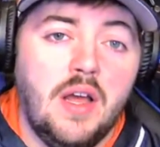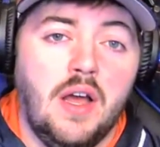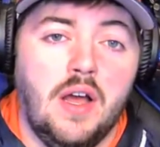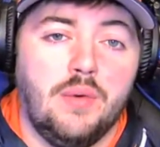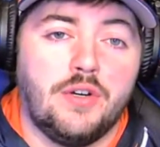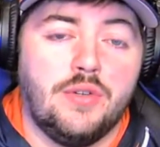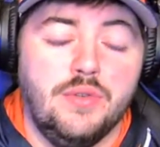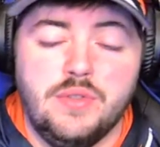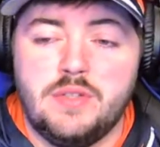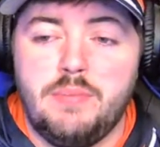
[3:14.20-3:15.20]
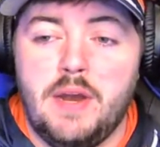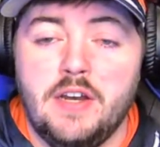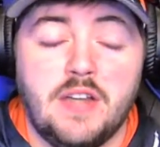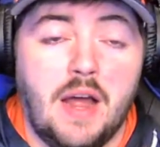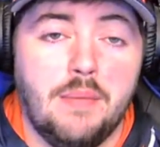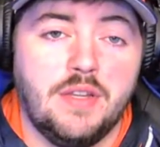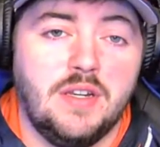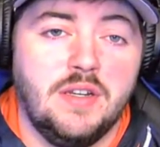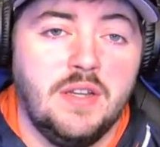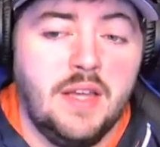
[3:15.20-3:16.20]
recruits. Perry
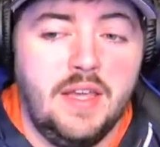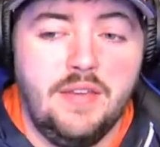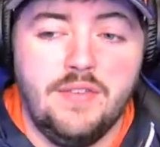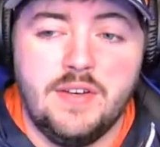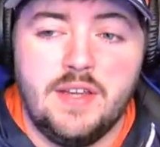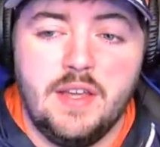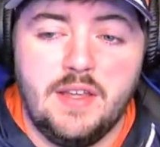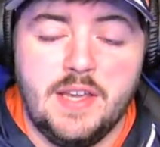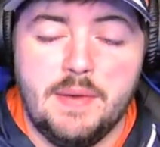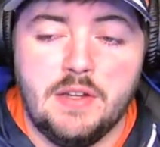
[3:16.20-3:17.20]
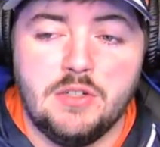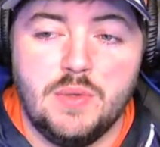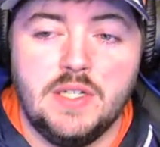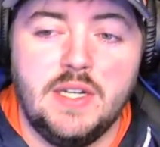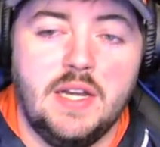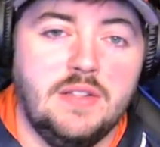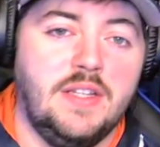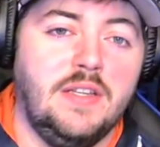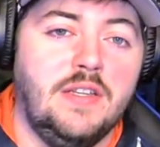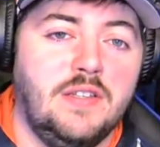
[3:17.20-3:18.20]
Thompson even came out and tweeted out
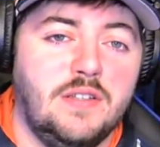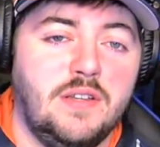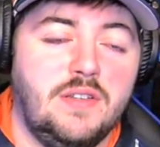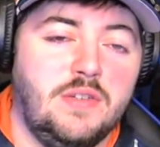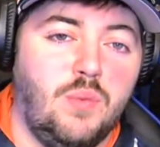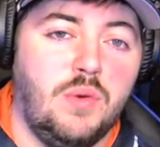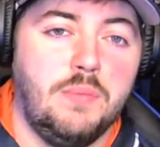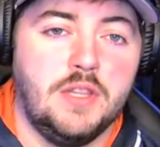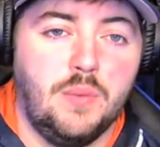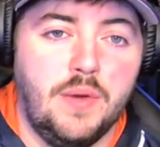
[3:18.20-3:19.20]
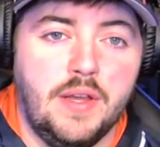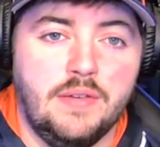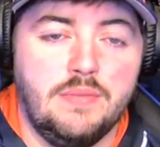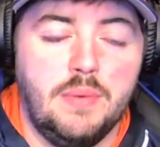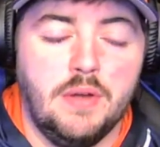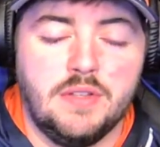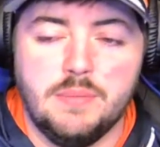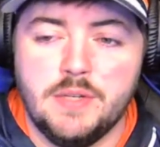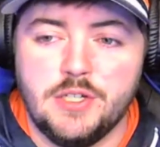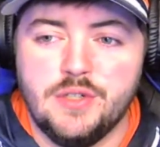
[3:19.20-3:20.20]
that he's 1 month away, posted
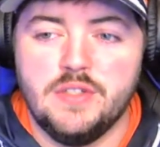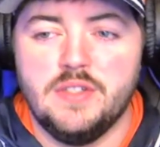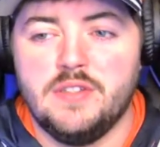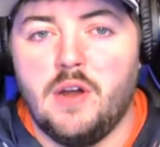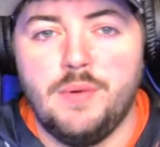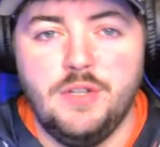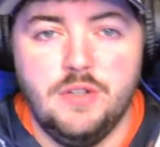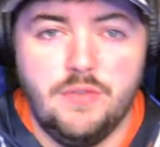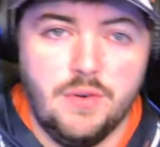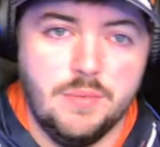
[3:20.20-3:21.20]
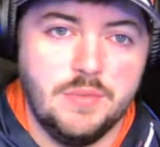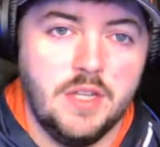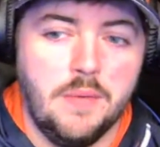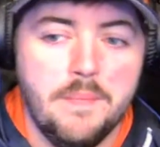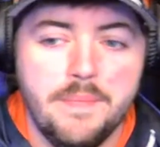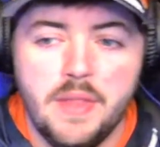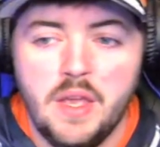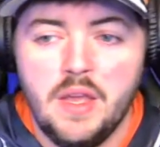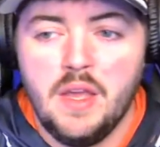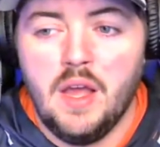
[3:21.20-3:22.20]
a picture in his Auburn uniform. So,
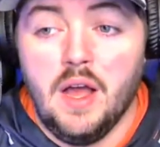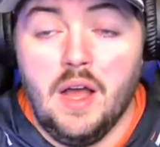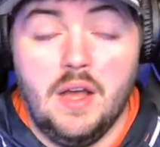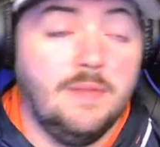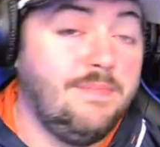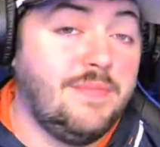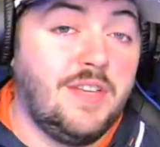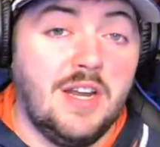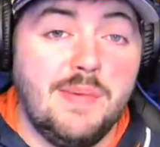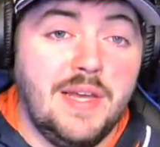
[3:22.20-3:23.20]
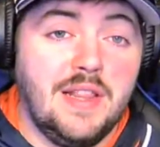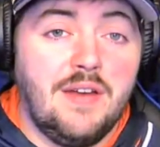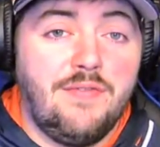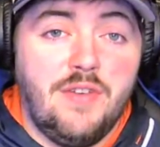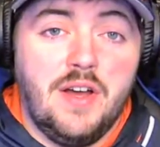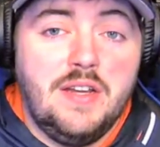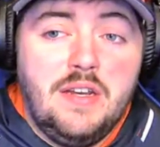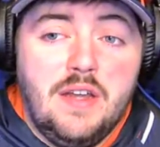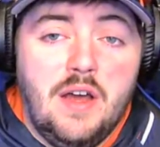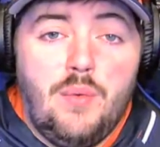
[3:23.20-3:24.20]
going to be a lot of
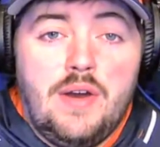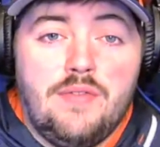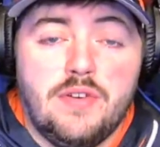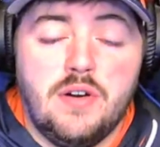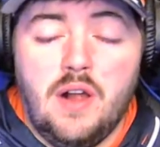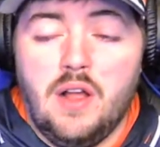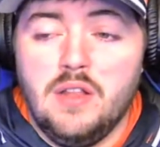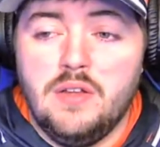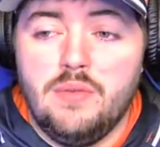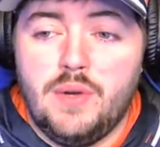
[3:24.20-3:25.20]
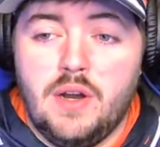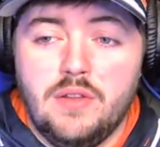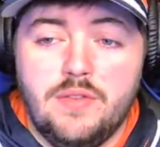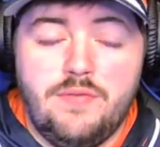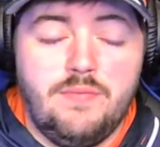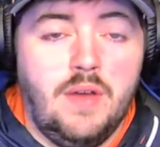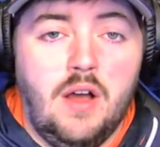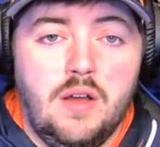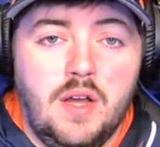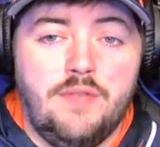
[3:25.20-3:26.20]
fun when all
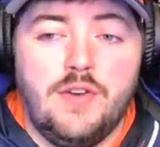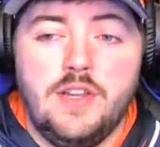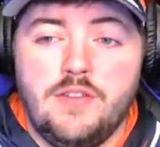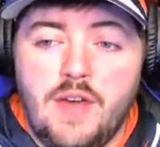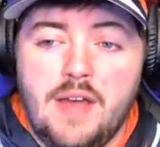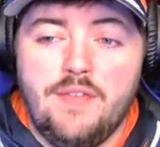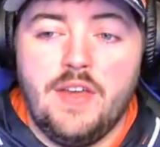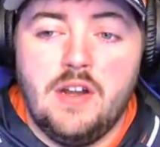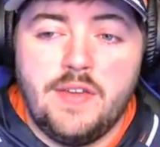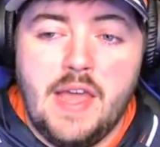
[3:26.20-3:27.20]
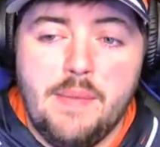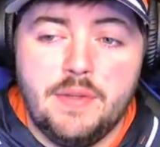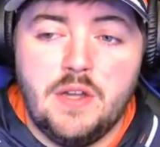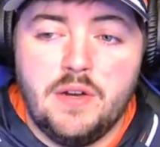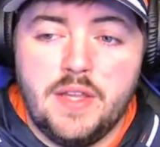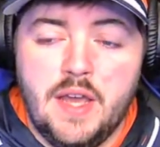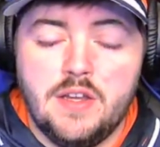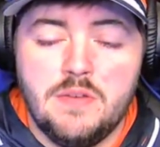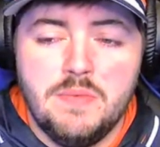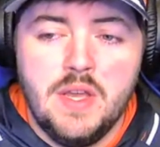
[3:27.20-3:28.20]
the Freeze 5 get on campus all together.